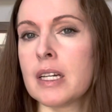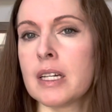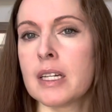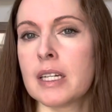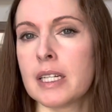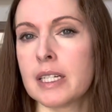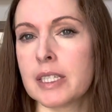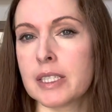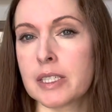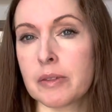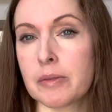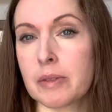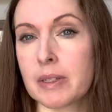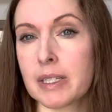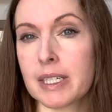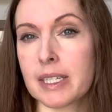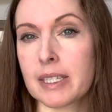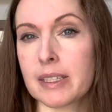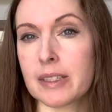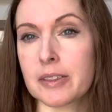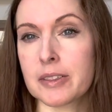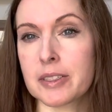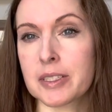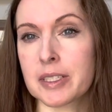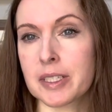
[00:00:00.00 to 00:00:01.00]
You should really
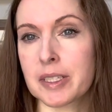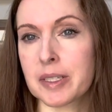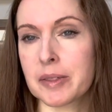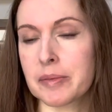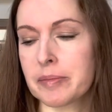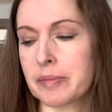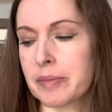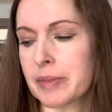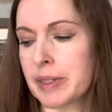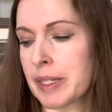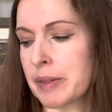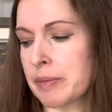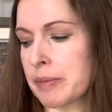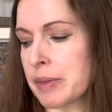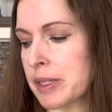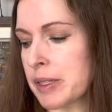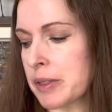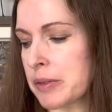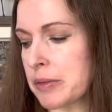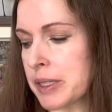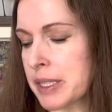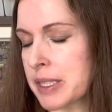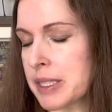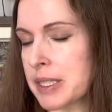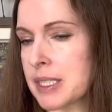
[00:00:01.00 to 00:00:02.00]
loosen them in
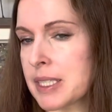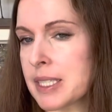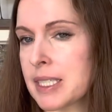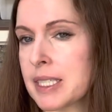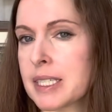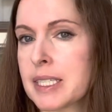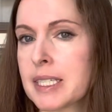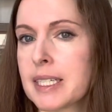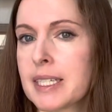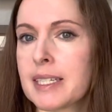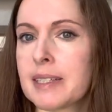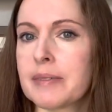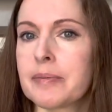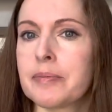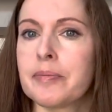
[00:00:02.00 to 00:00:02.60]
between stitching.